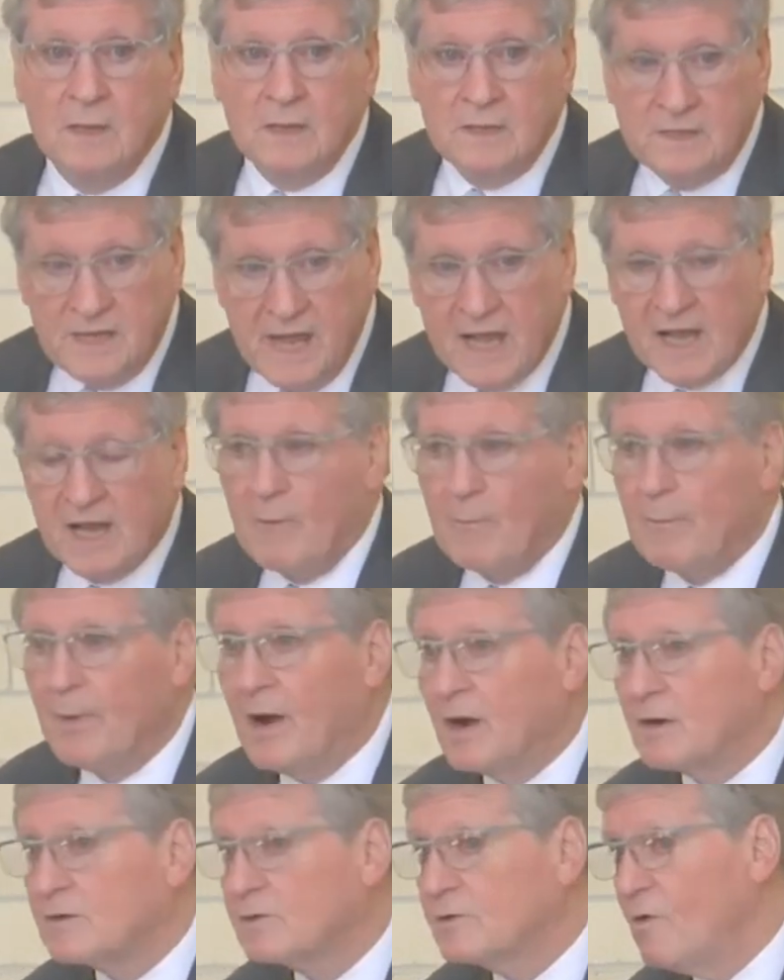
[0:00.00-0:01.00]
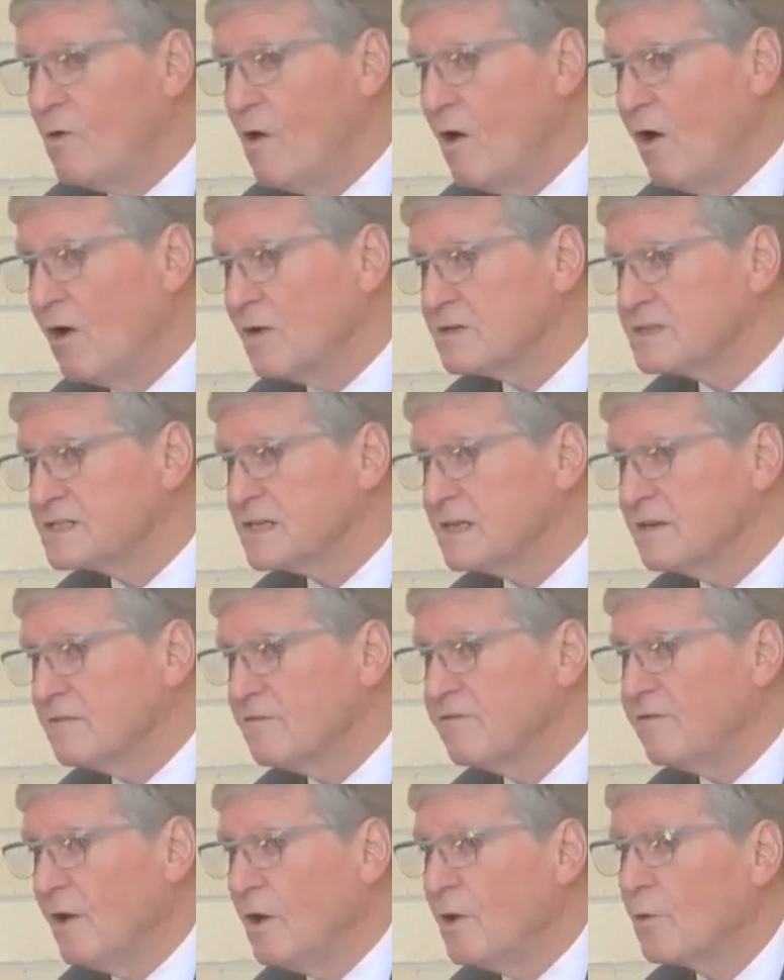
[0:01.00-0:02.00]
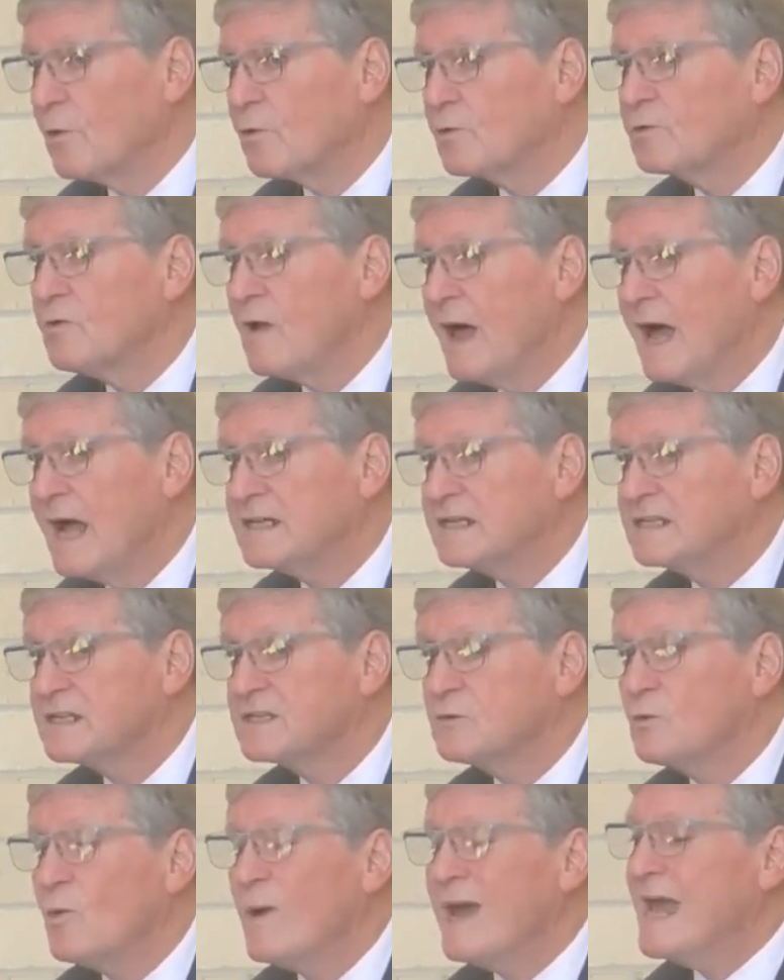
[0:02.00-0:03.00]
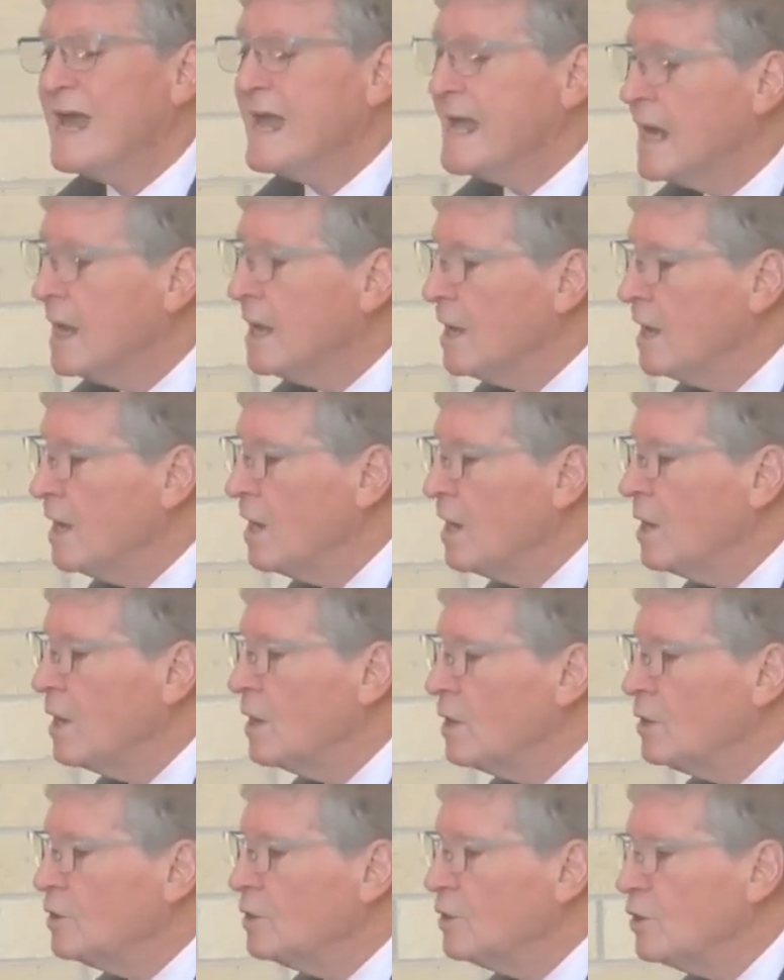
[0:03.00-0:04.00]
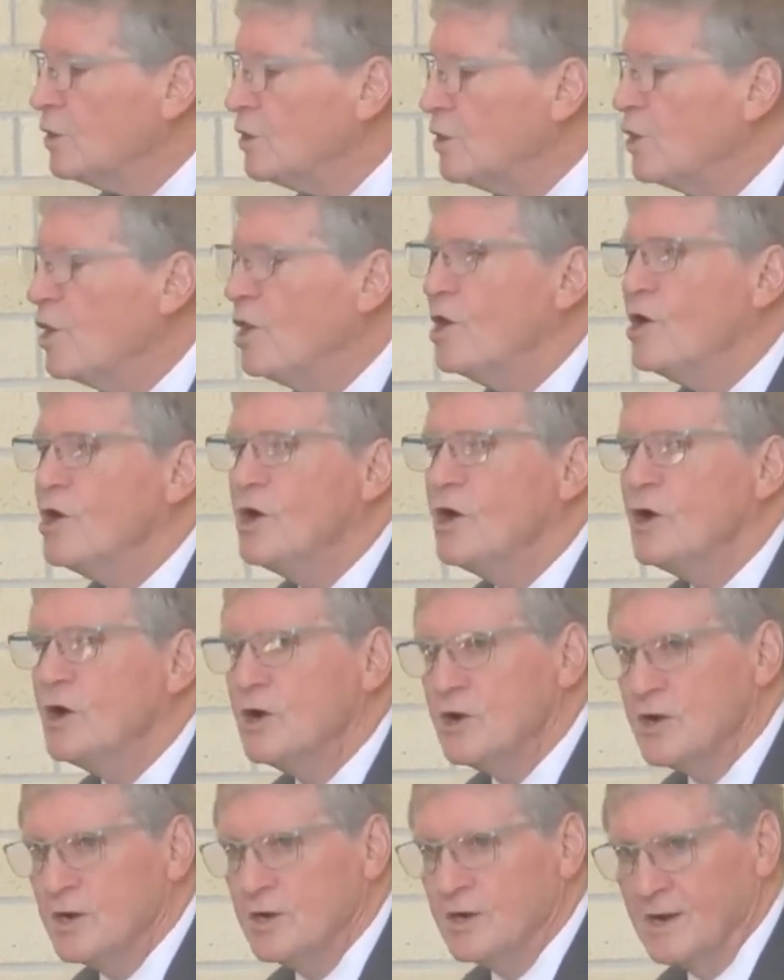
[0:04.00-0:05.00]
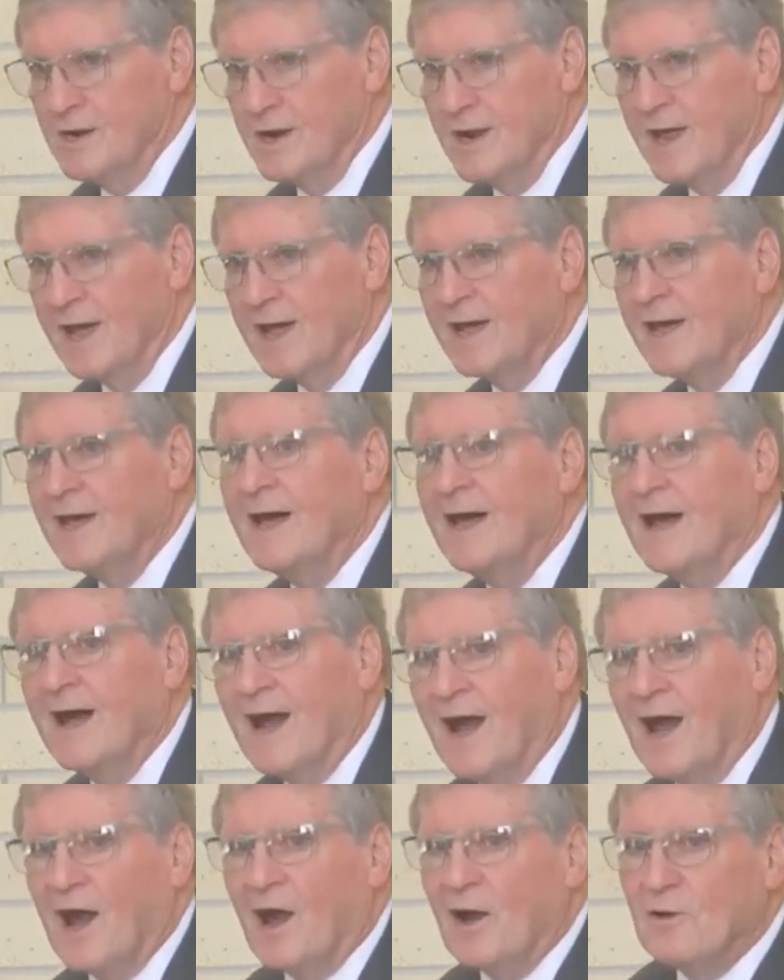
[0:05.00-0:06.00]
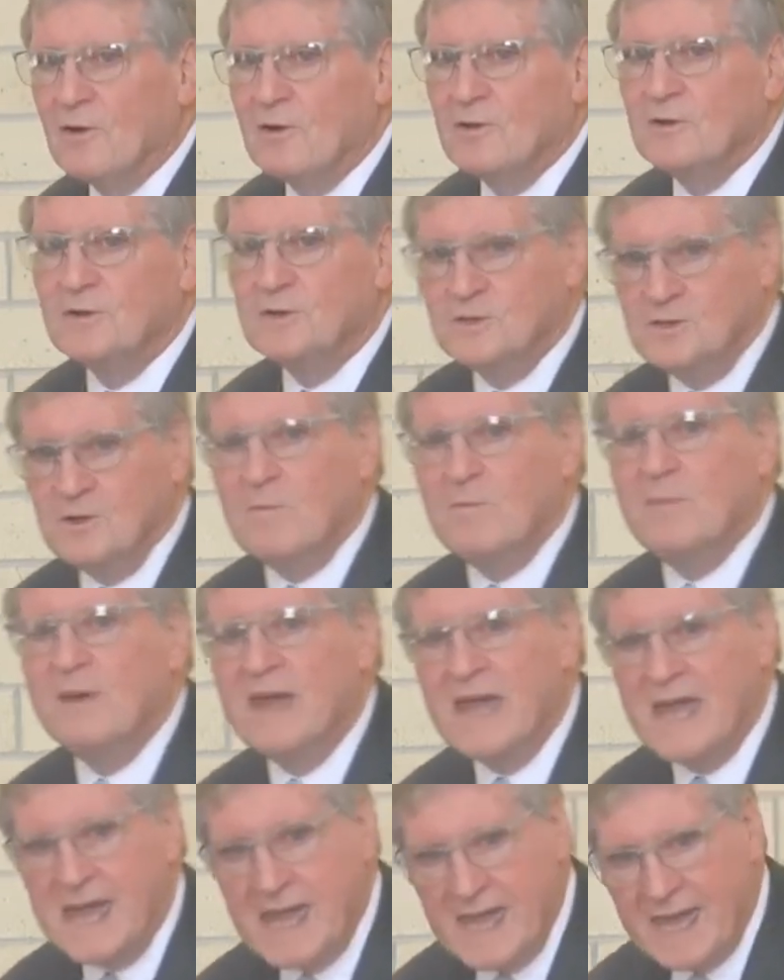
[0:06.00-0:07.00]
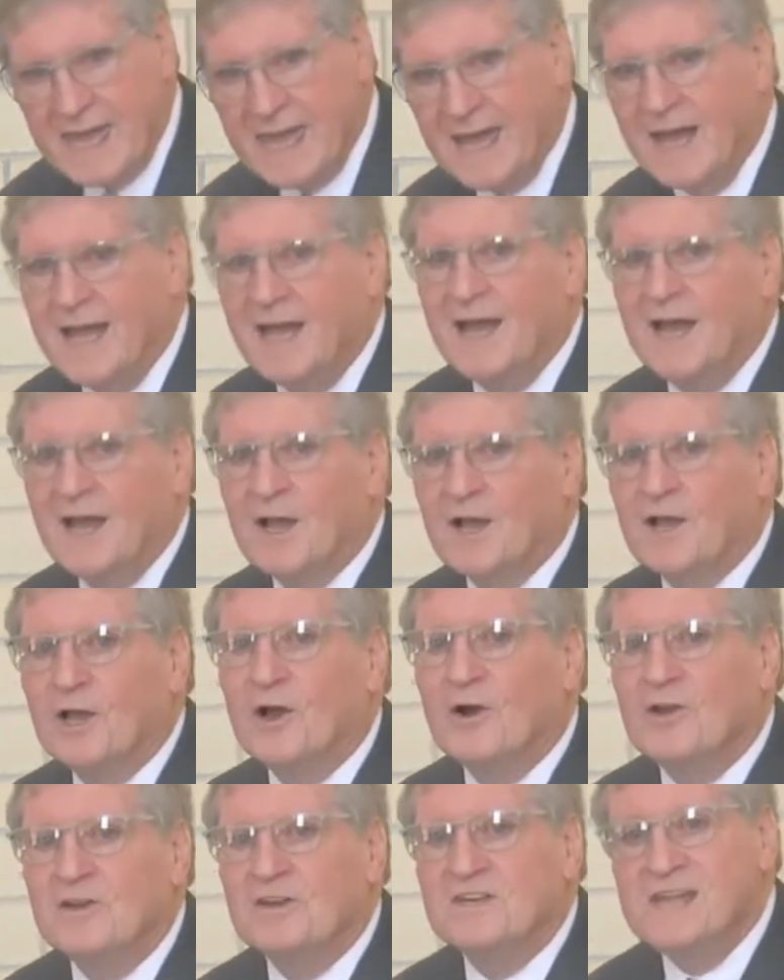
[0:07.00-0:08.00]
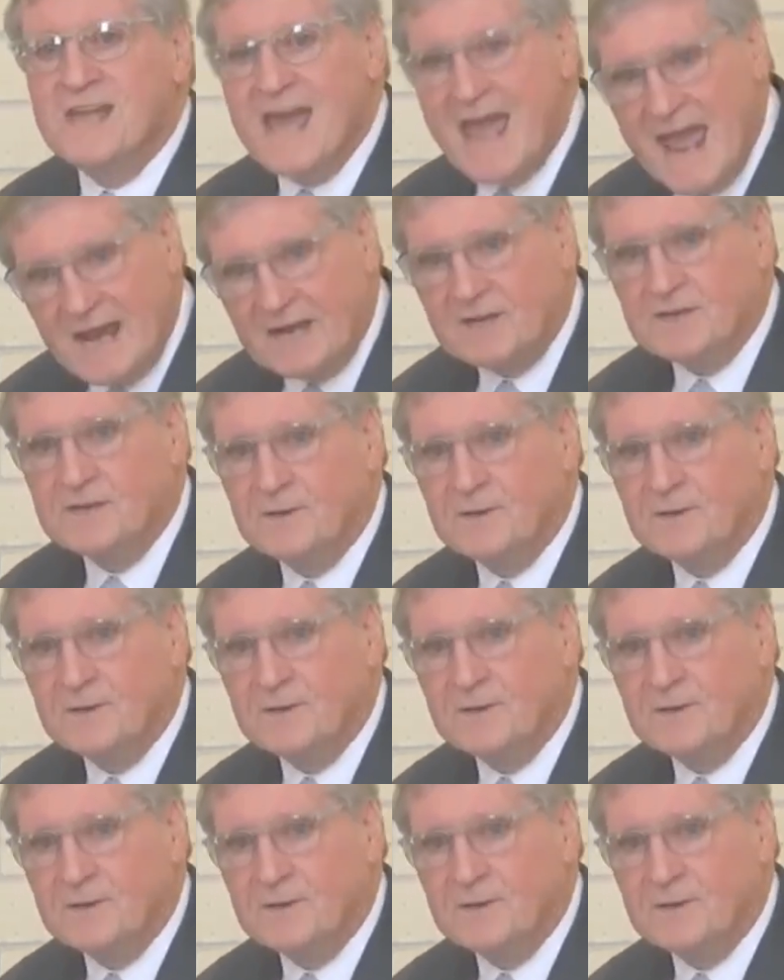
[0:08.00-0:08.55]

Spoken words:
take up our cross, and follow Christ, we learn how to be content.